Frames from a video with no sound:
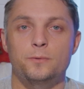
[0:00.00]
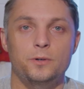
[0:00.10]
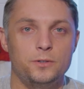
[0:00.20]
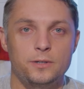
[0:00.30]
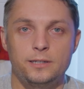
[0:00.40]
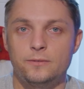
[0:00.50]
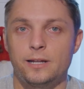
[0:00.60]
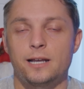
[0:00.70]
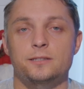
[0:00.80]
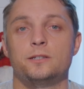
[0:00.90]
for, you can even
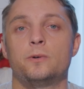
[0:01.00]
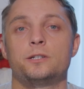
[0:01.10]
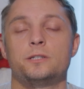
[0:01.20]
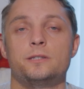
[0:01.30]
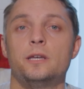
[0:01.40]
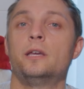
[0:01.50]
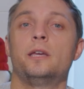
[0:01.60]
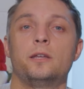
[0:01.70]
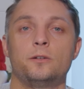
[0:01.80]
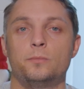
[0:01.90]
ask it questions
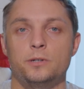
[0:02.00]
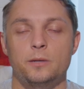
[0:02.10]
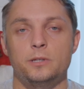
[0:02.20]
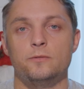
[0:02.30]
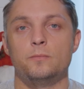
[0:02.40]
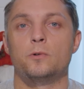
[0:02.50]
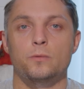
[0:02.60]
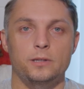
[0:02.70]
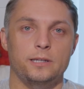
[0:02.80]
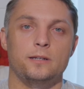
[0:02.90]
and it'll bring up even more
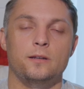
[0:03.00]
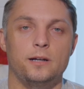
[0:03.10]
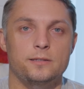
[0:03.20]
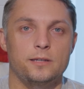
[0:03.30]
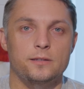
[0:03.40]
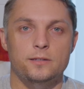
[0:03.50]
related content.